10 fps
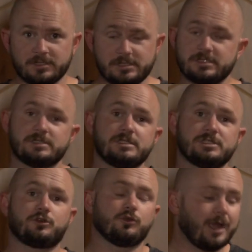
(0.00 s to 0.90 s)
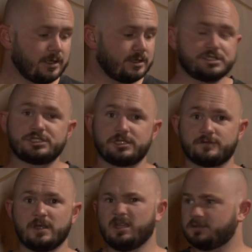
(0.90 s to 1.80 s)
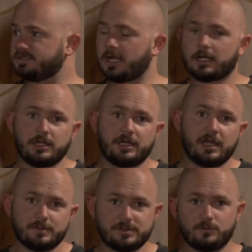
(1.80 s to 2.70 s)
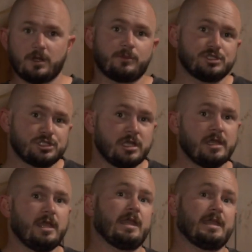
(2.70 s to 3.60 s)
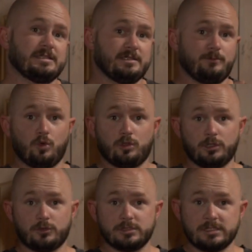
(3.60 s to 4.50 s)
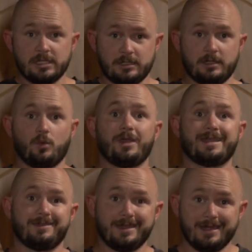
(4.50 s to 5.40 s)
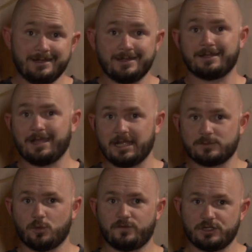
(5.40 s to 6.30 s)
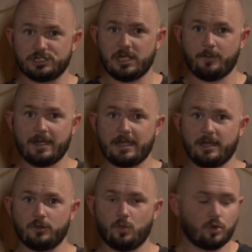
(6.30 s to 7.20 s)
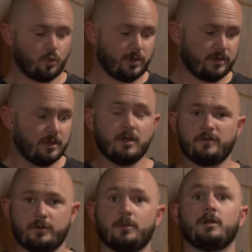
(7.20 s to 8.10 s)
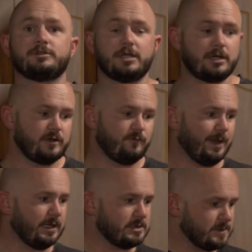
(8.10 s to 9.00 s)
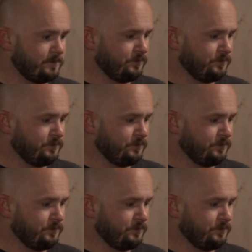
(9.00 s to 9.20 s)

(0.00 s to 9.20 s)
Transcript: This is a great initiative to start cleaning up some rubbish and get some more lures that we can then catch more fish and get back out in the water with from Alternative Baits.